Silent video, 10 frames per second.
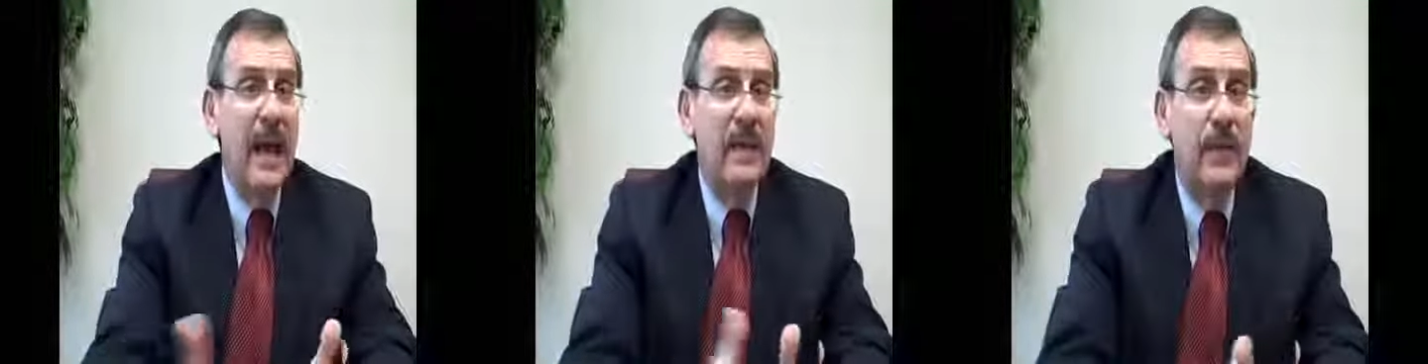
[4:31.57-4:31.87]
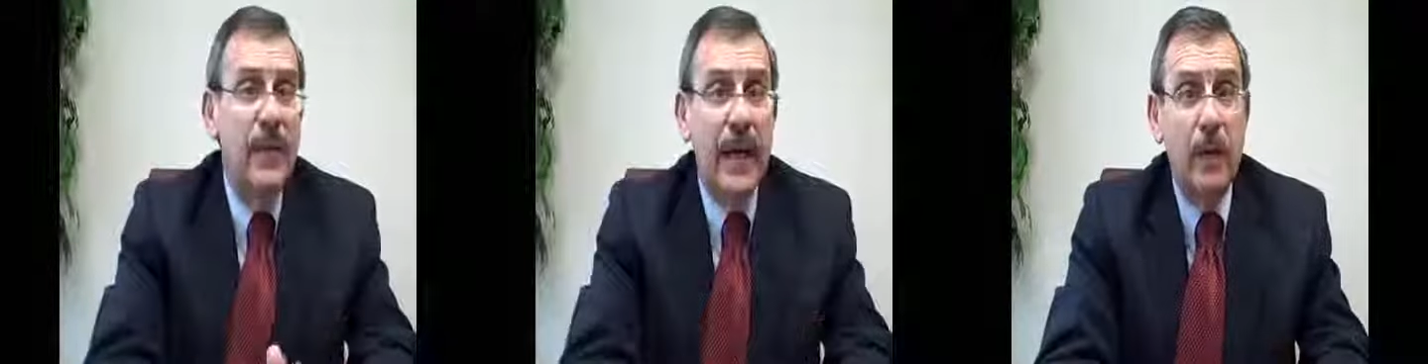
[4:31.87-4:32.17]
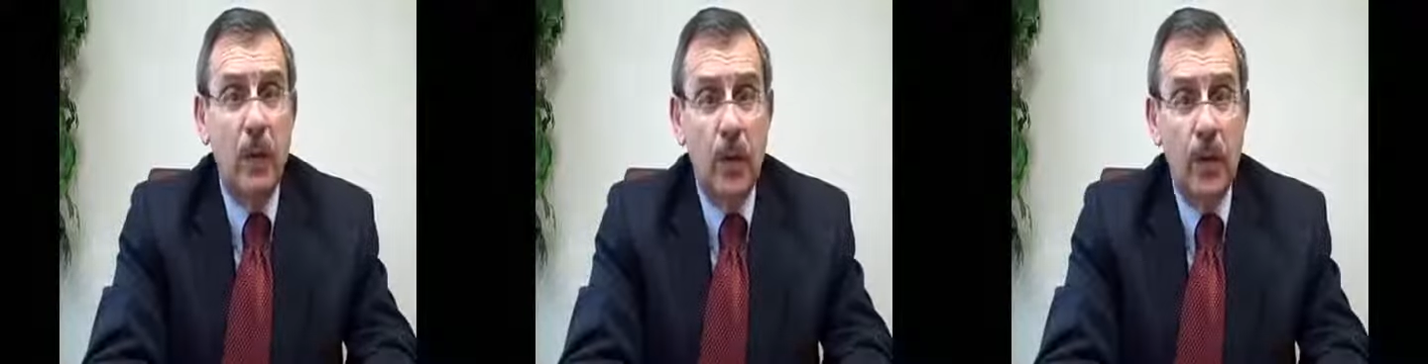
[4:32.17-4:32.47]
and the
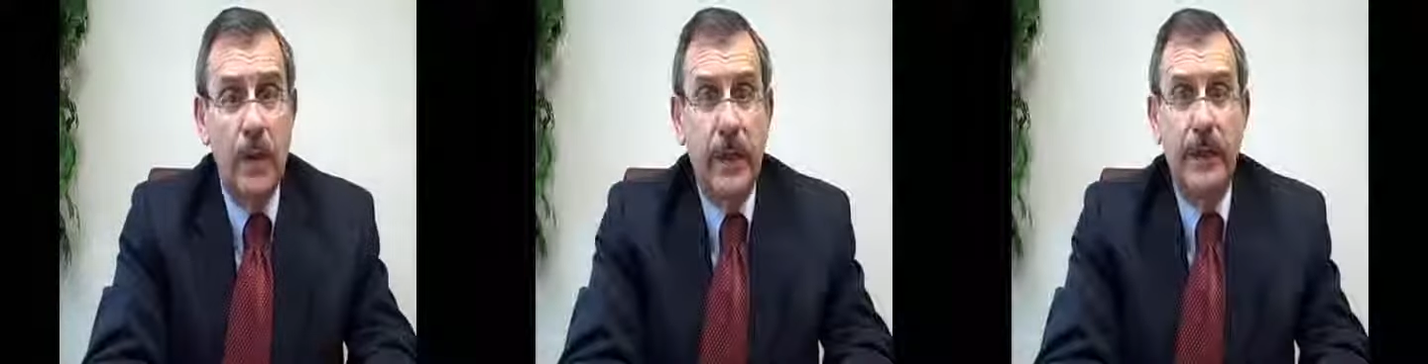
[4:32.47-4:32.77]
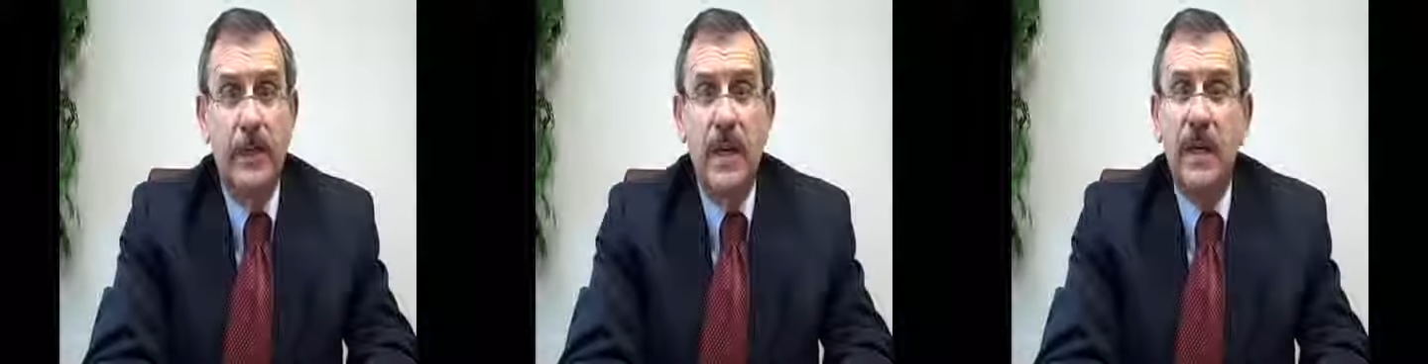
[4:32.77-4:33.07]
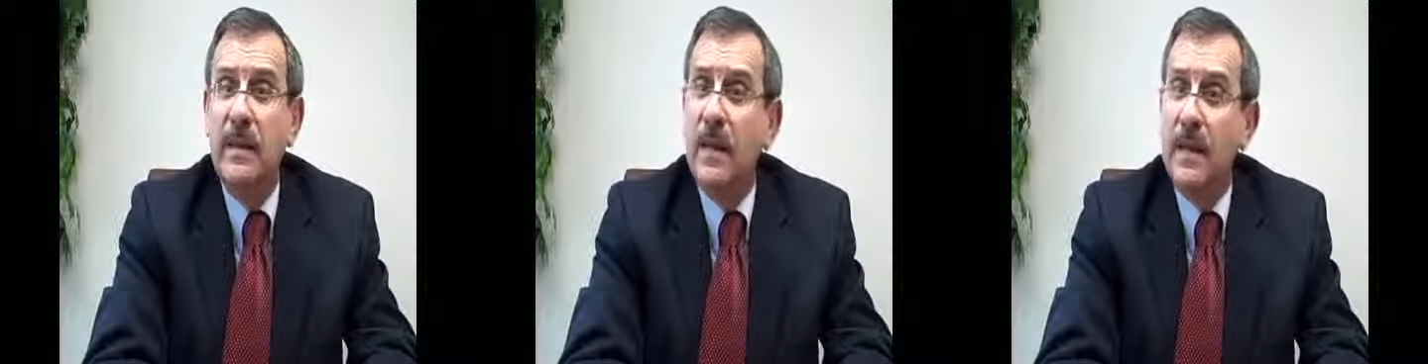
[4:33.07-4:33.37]
vet worries
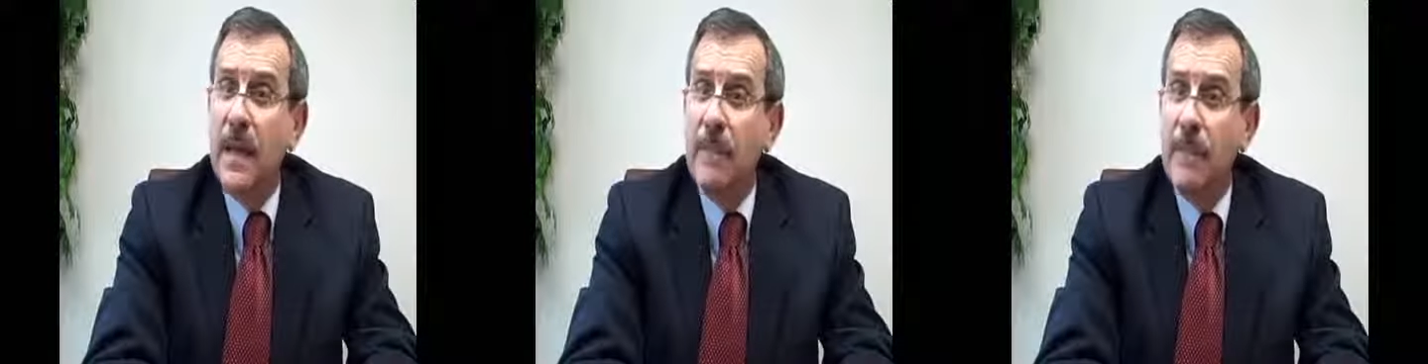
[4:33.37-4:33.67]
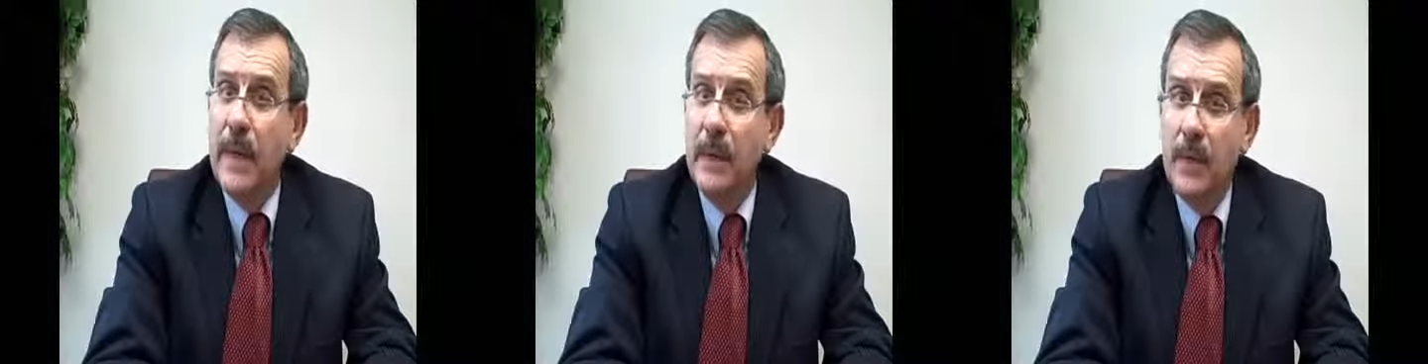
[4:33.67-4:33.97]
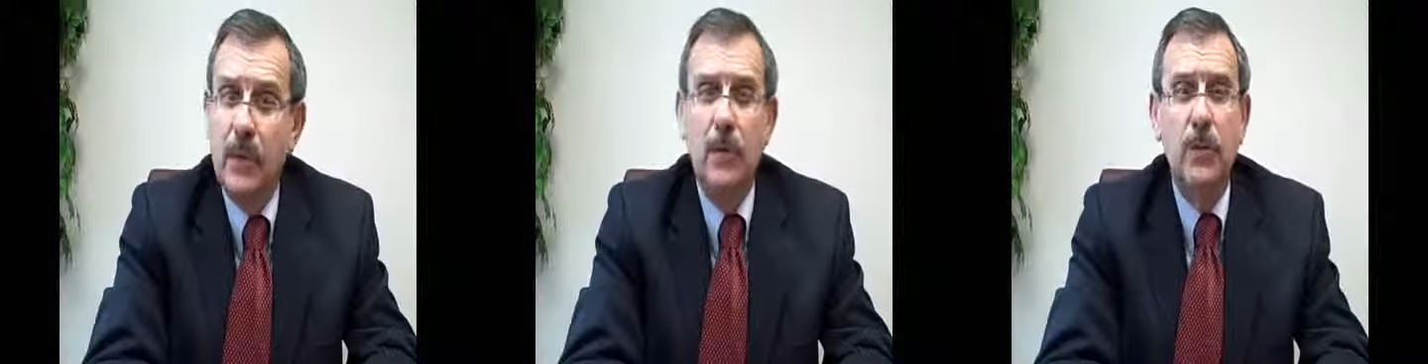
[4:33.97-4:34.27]
that they may
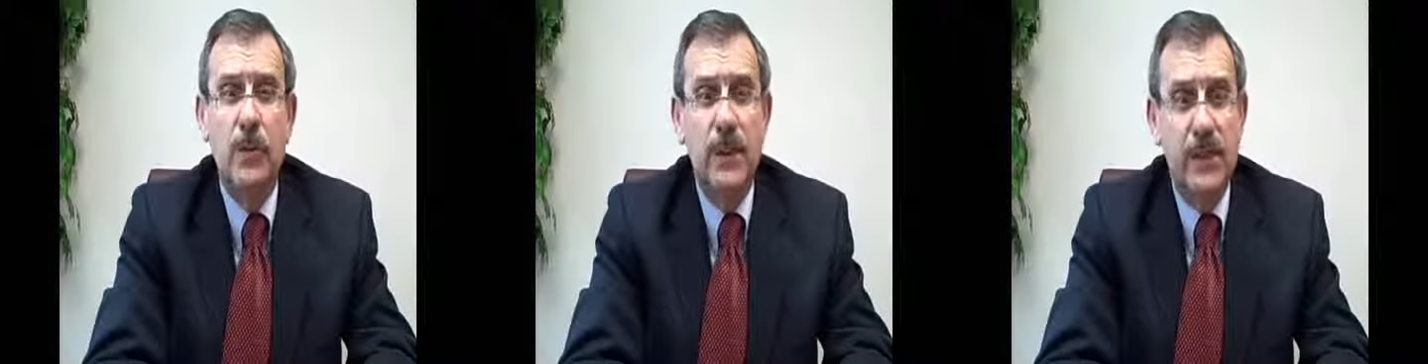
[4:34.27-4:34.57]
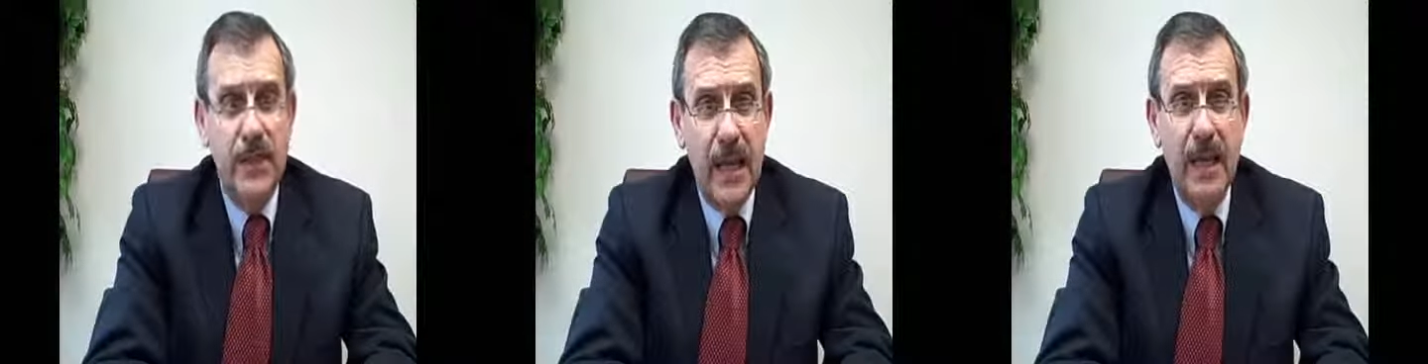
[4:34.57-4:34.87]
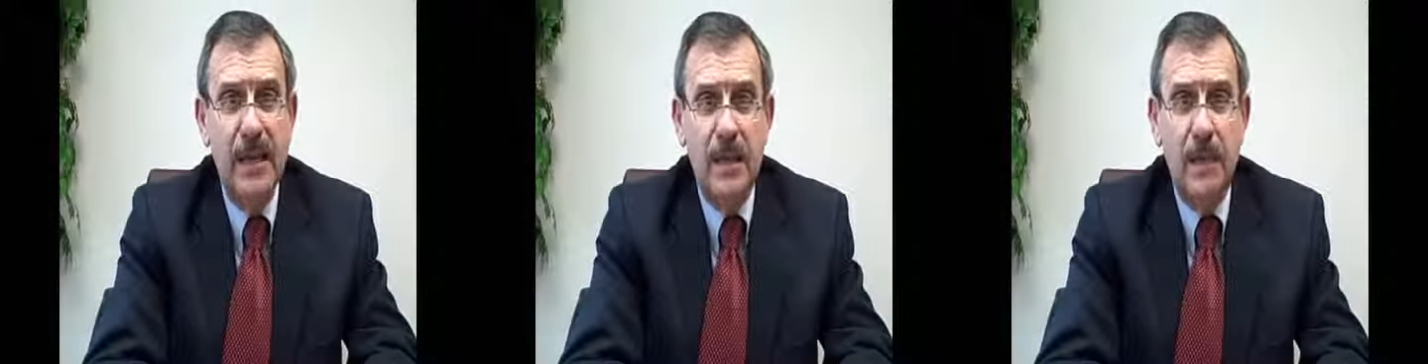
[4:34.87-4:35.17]
do or
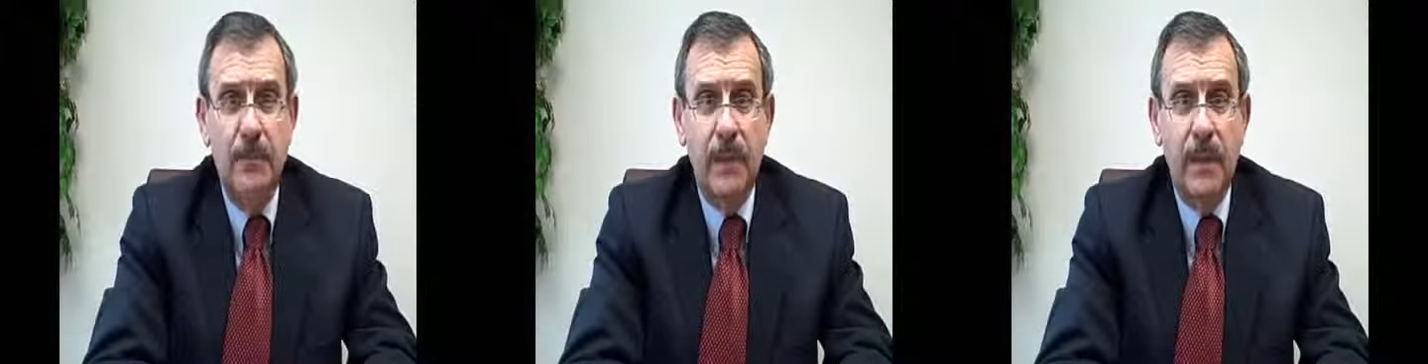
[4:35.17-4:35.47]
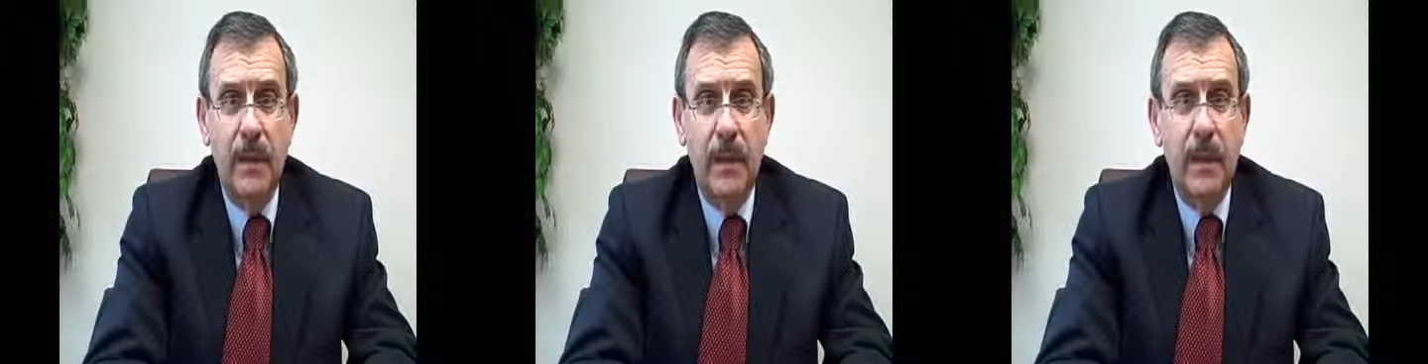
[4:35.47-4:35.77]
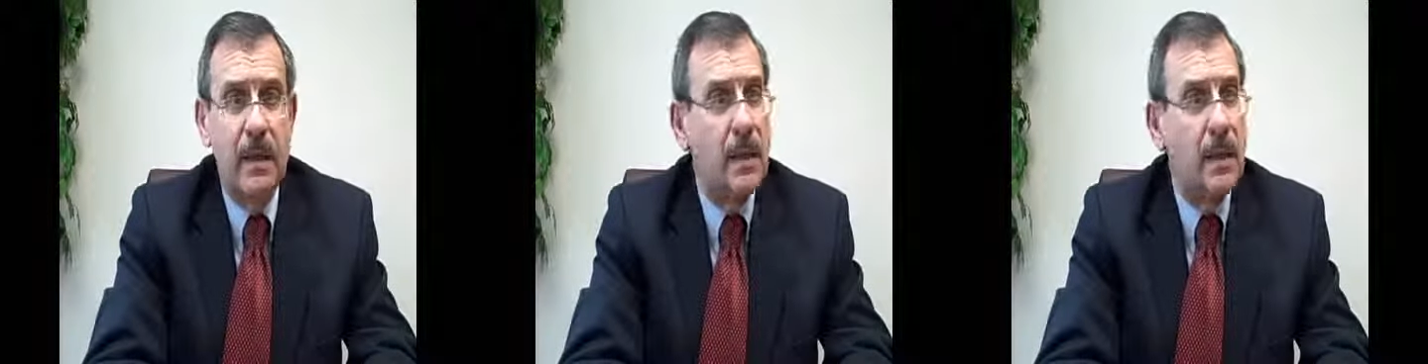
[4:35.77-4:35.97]
say something